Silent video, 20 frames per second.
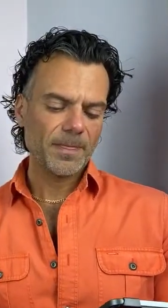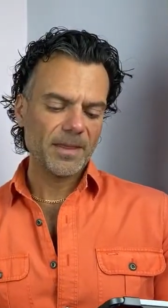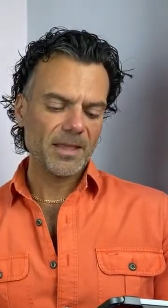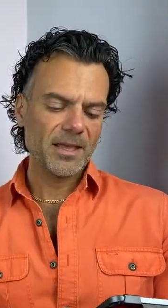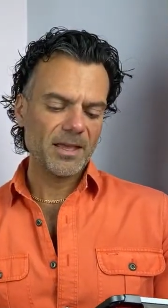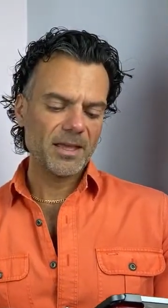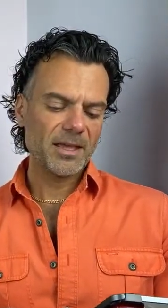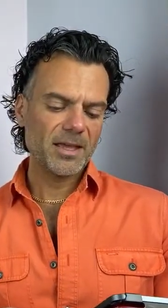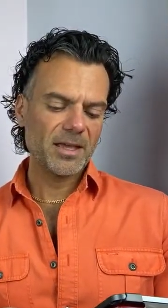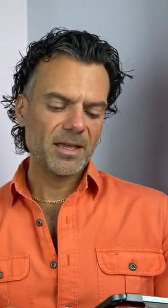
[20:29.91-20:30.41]

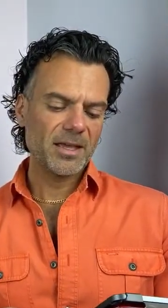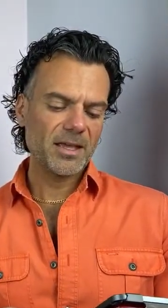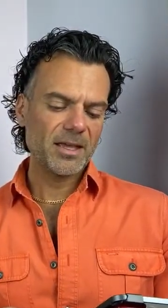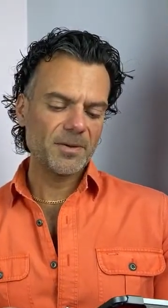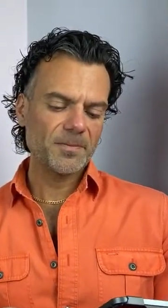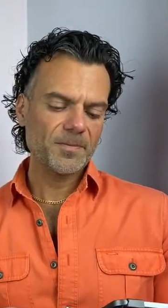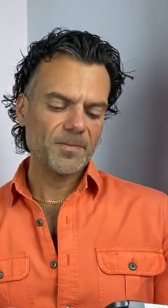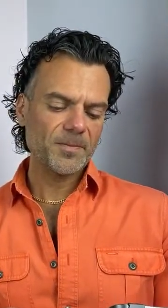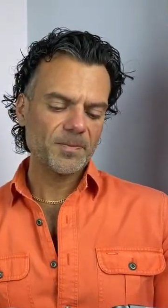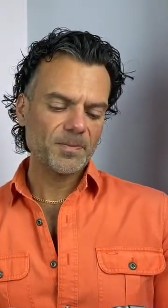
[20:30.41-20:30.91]
Uh,
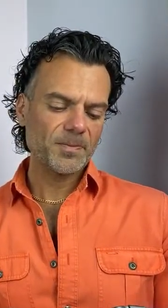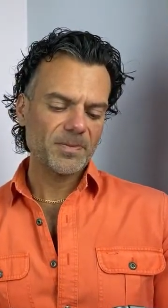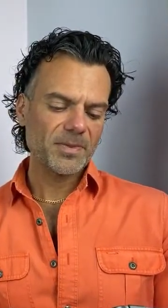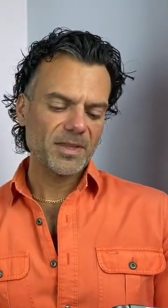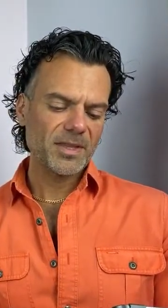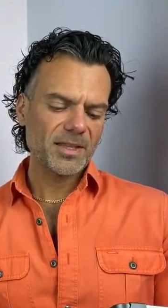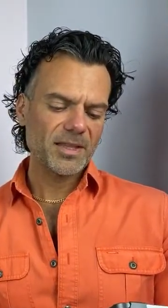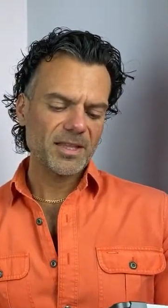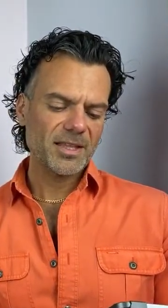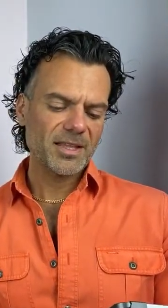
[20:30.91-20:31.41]

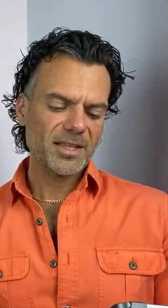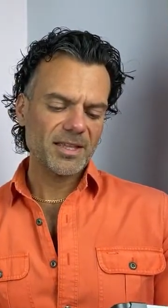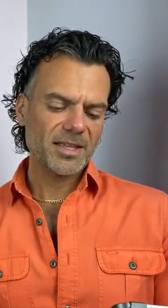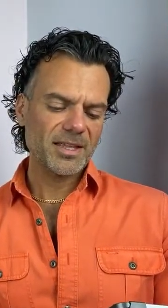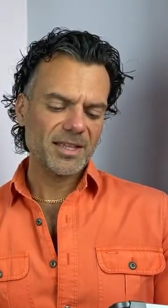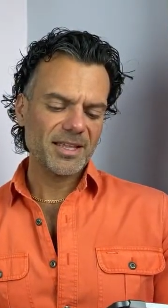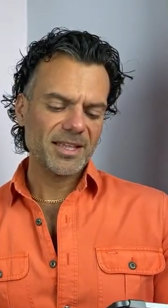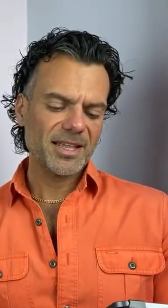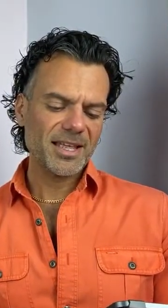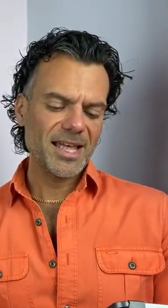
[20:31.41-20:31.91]

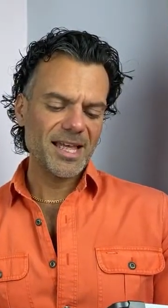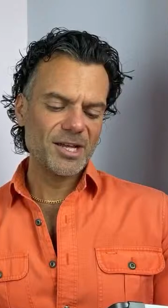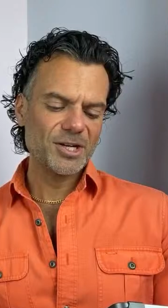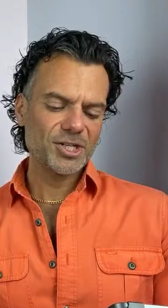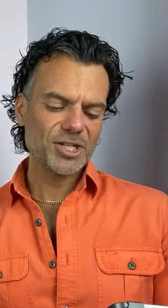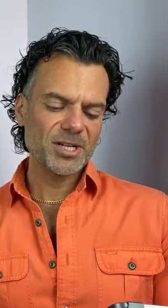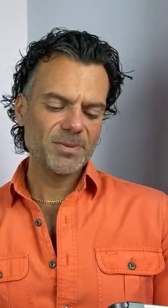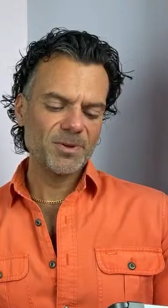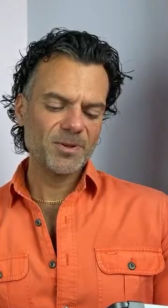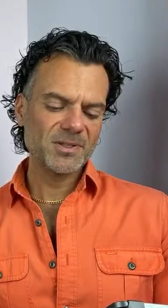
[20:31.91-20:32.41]
uh,
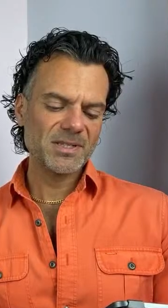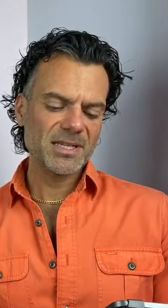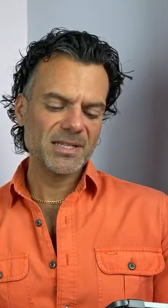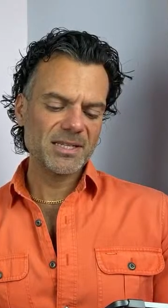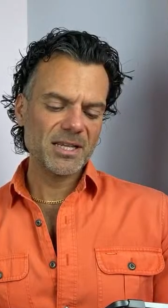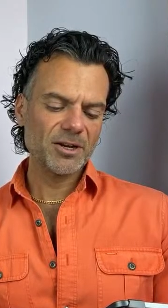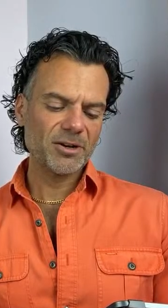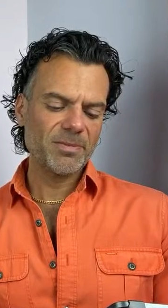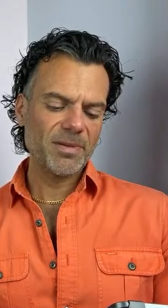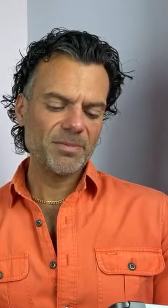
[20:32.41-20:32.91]
Shimon says,
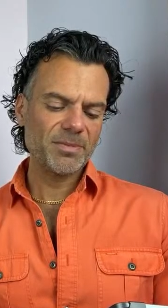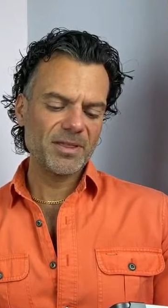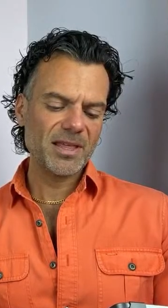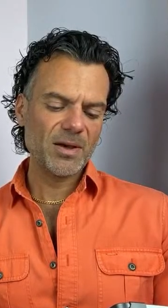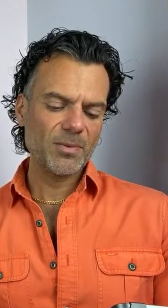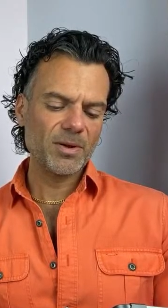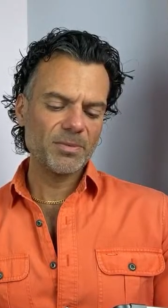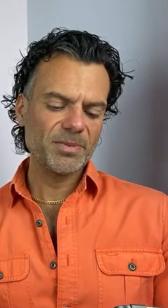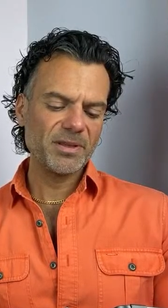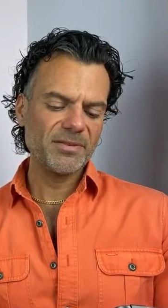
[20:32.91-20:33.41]
I remember that
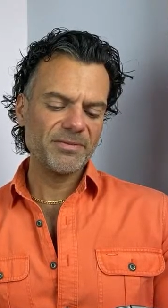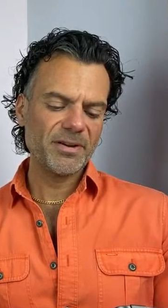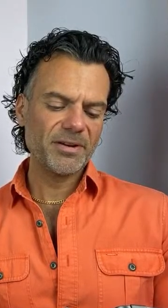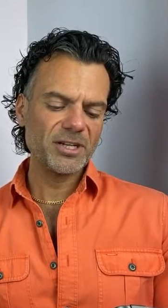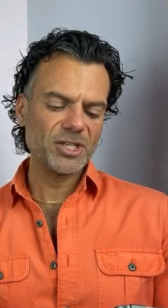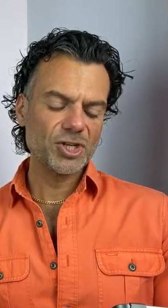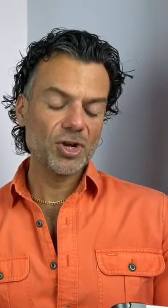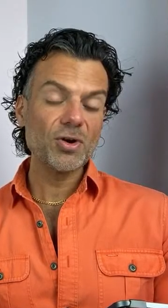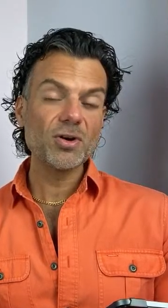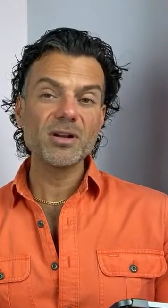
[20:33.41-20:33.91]
one being very
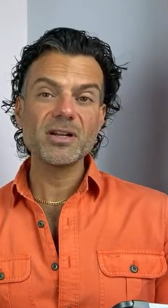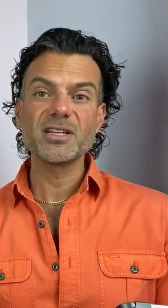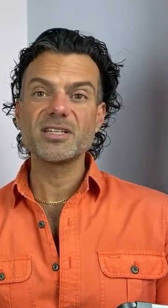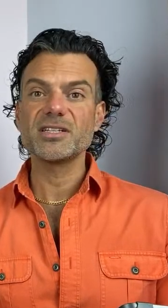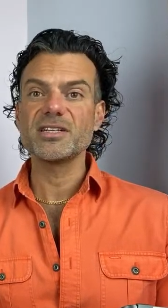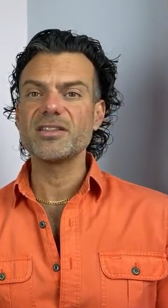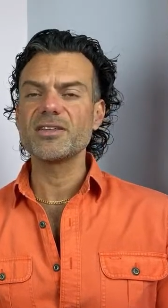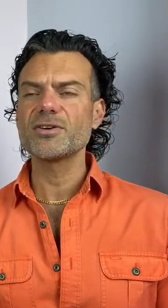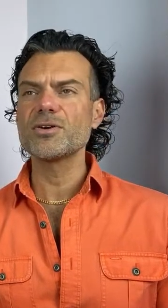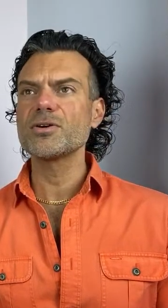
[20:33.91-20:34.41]

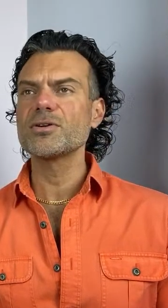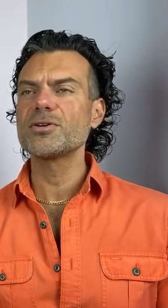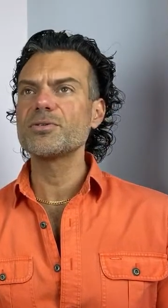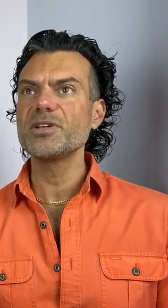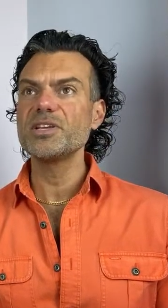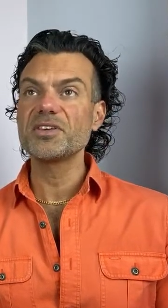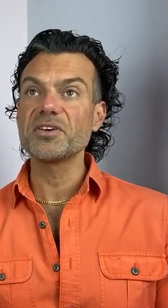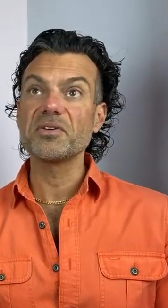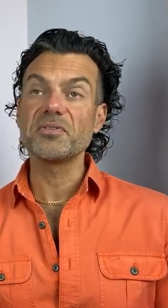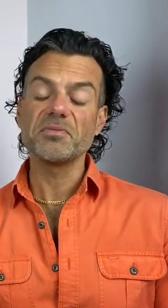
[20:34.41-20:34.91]
chocolatey, the Coco
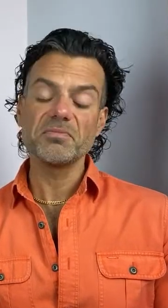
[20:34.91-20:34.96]
Rico.